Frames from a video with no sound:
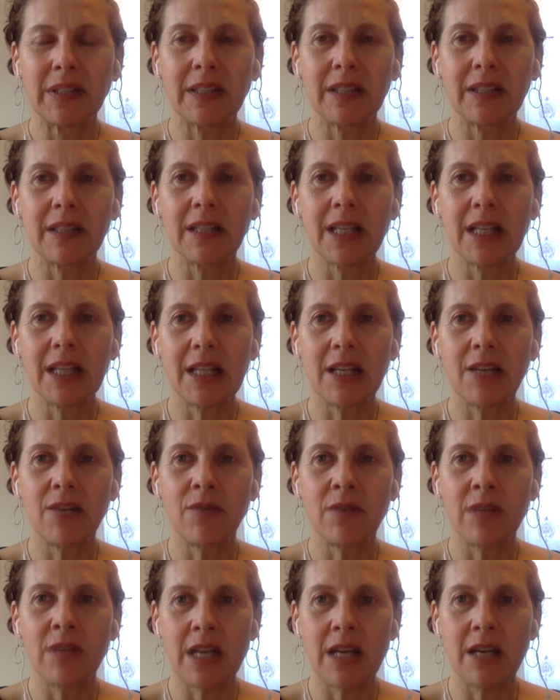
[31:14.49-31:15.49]
completely
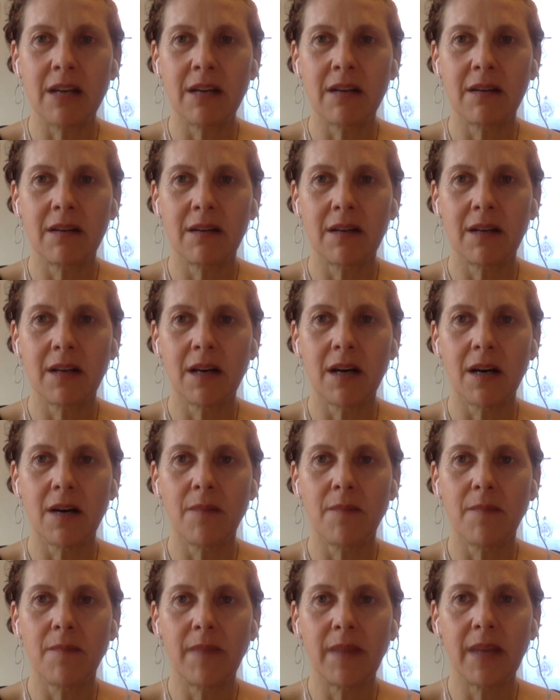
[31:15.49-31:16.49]
unique
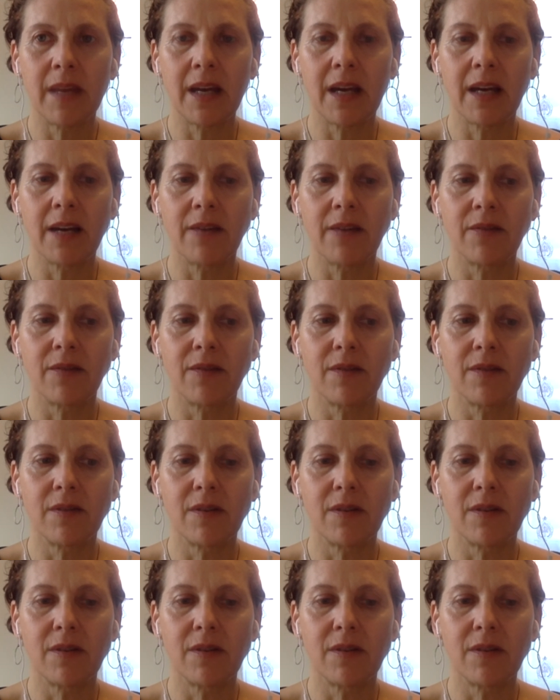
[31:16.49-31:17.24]
um, and